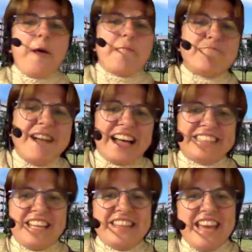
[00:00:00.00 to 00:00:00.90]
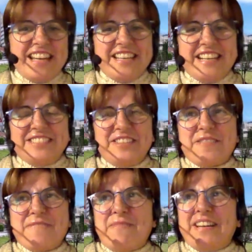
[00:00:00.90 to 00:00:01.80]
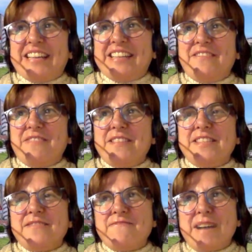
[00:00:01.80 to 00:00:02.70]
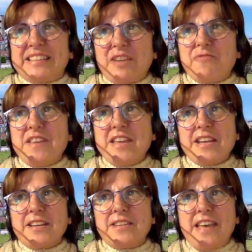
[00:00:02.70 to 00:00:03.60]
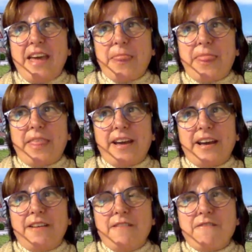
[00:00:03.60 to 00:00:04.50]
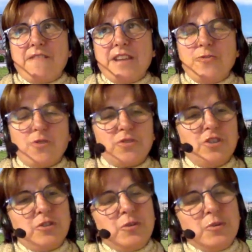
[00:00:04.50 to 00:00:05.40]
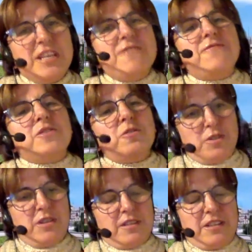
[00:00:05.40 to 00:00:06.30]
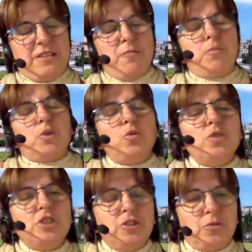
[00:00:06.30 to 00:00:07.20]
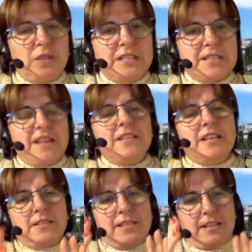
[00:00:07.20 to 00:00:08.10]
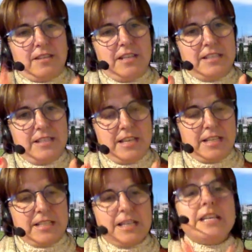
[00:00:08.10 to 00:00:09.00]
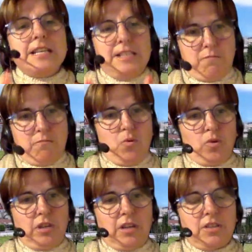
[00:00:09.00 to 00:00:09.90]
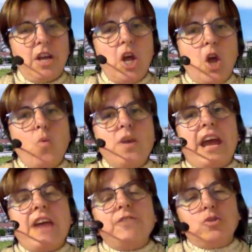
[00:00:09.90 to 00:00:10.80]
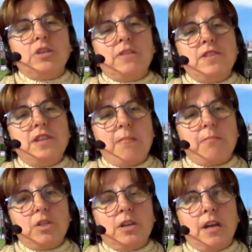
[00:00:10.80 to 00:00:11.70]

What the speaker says: But then another important, but I think that in order to give the opportunity to understand that statistics is important, we have to give them